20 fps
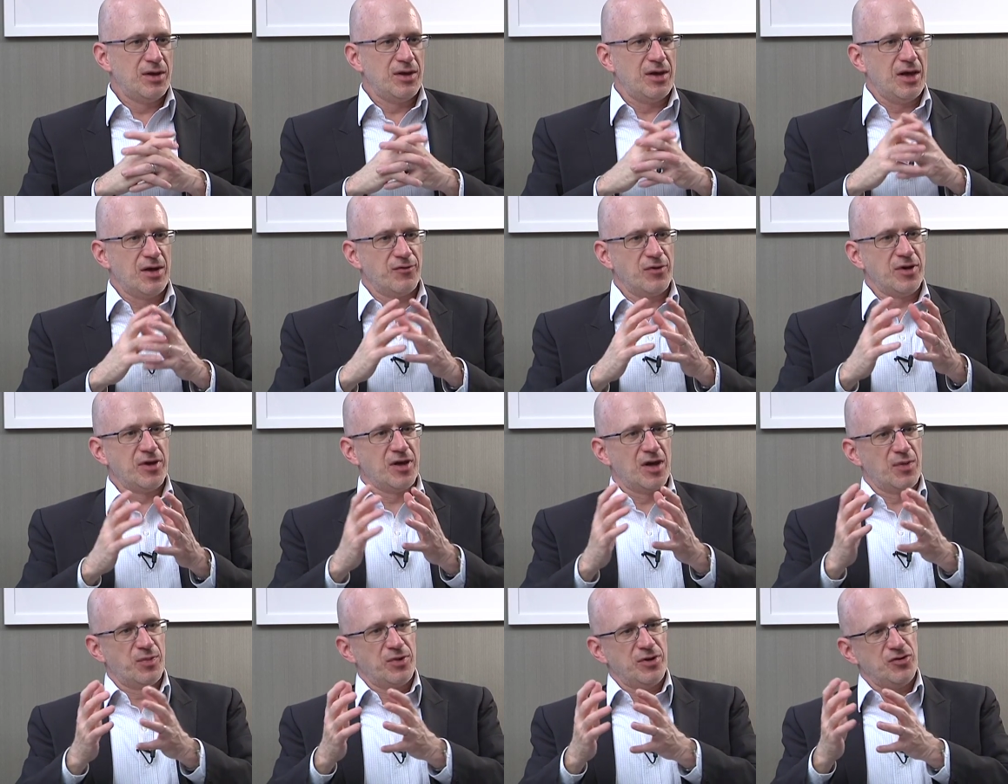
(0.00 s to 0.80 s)
every
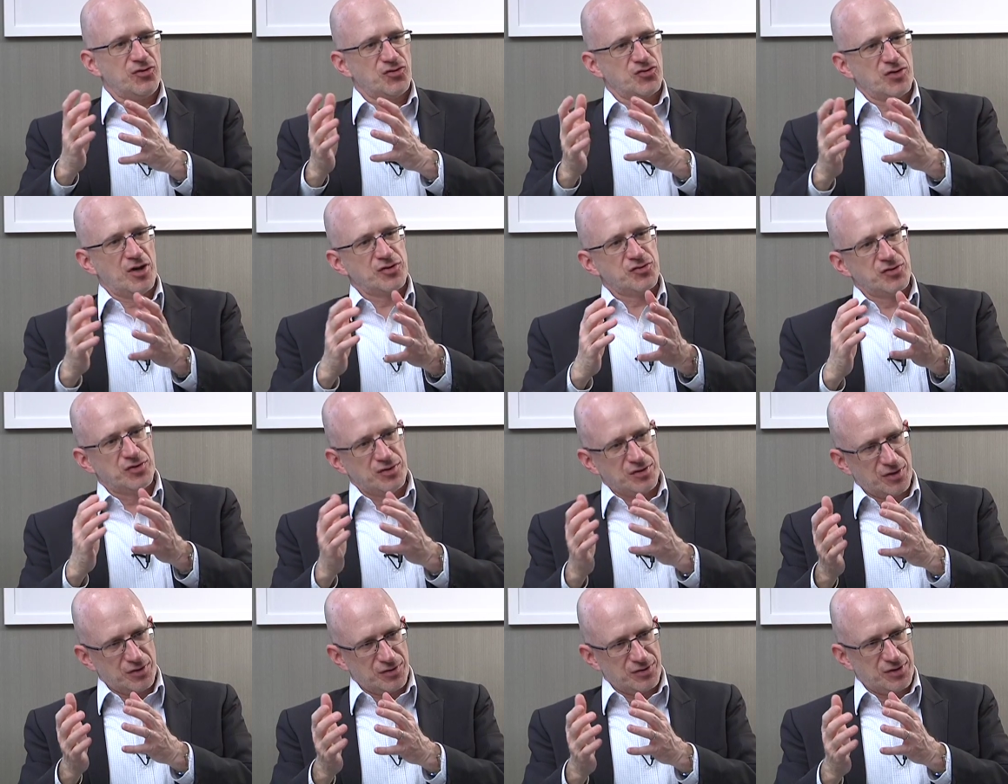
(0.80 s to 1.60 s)
company structured
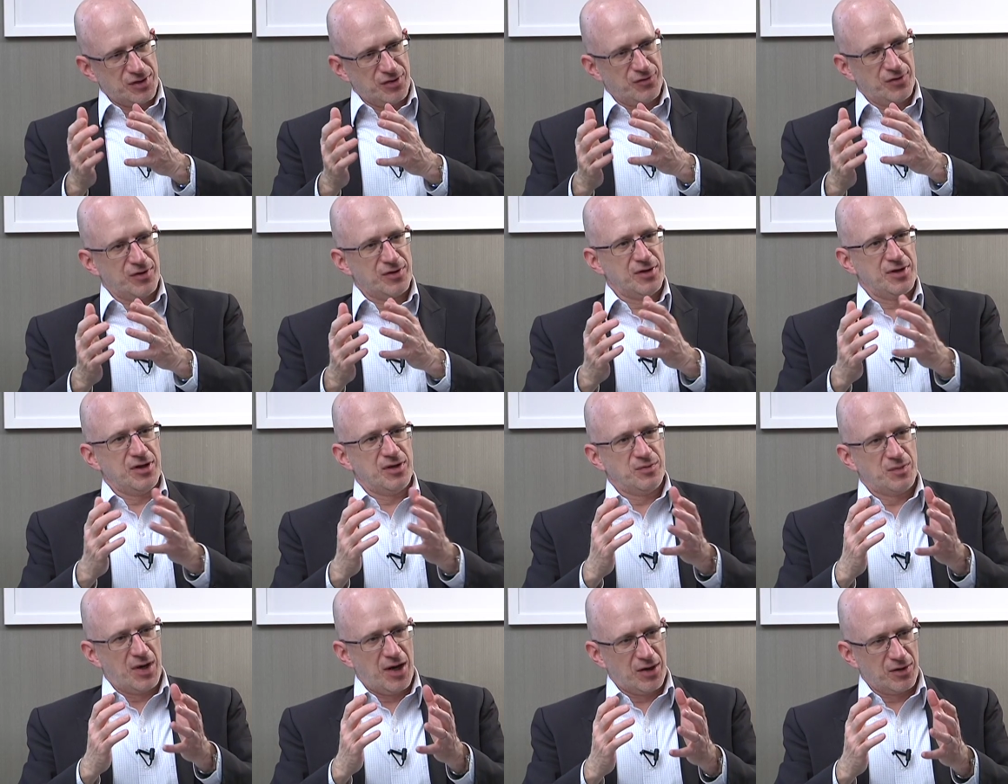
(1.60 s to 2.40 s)
a little differently
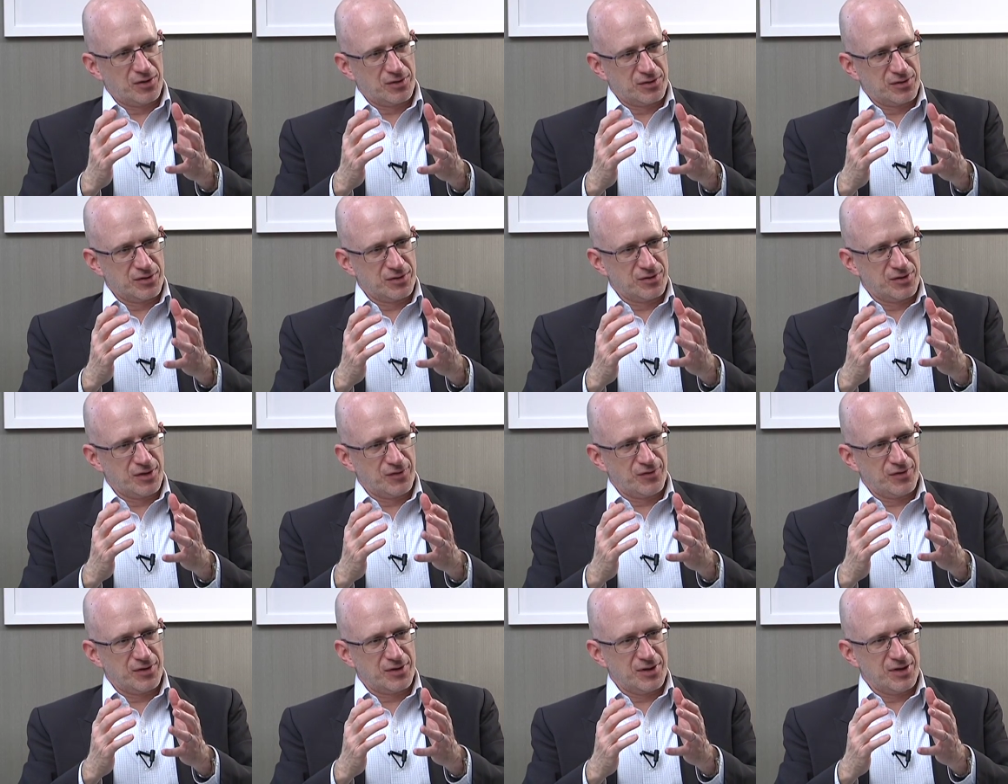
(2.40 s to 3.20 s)
and modeled a little
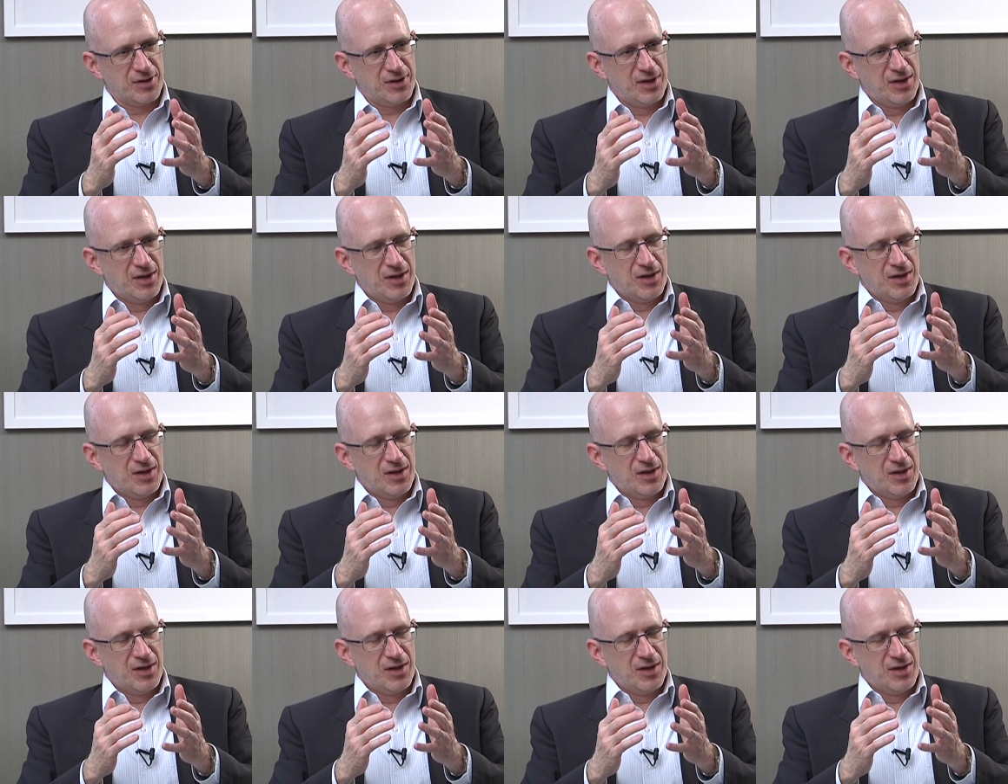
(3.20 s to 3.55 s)
differently.